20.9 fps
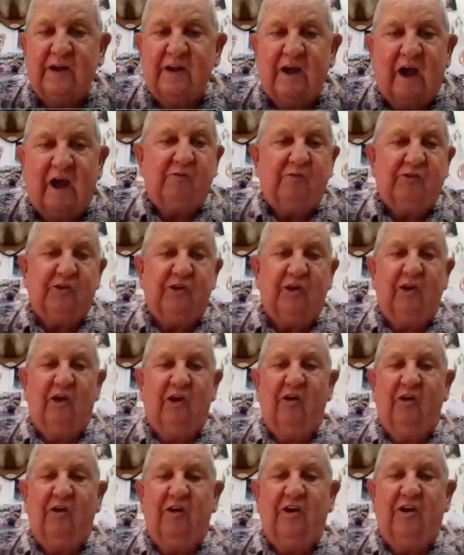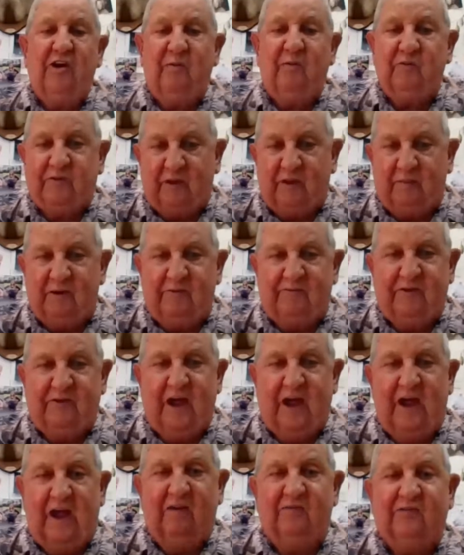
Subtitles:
I'm still learning and I'm 75.